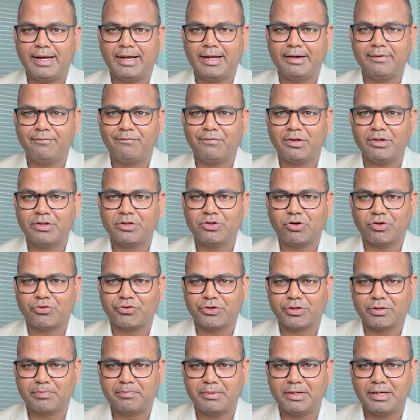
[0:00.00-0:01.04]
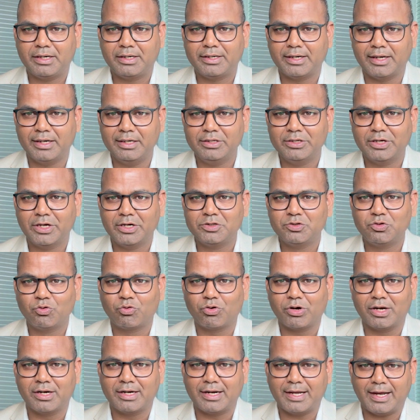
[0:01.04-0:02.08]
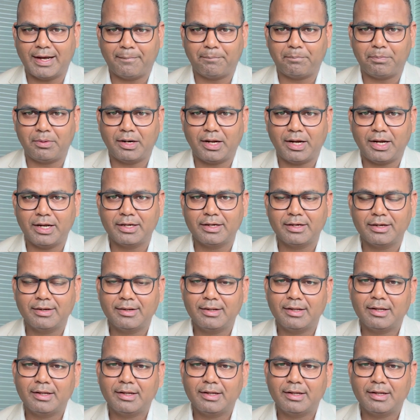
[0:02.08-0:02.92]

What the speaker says: and once your assessment done, then you can apply